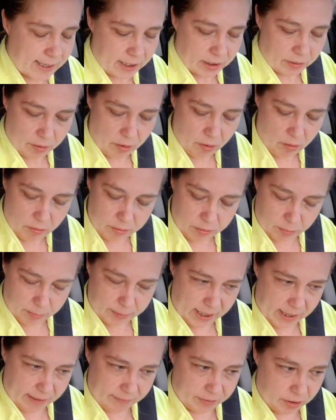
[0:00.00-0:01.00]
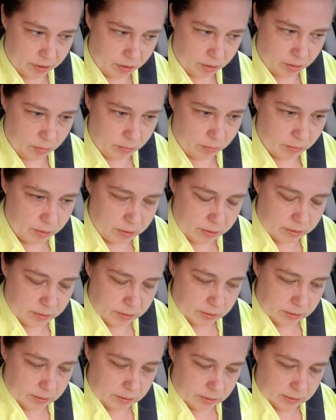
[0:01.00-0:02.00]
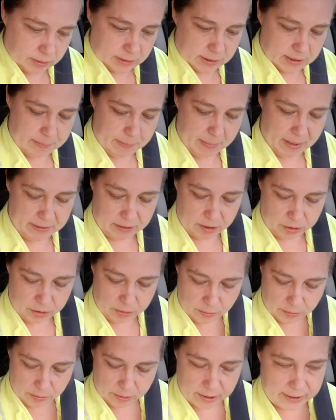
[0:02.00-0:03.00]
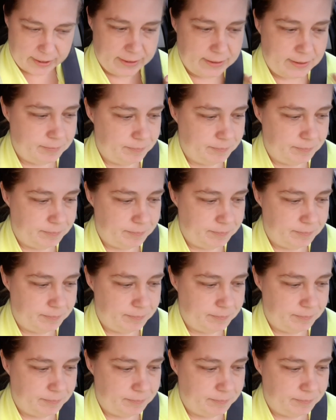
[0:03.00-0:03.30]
errand we have to do. It's mandatory.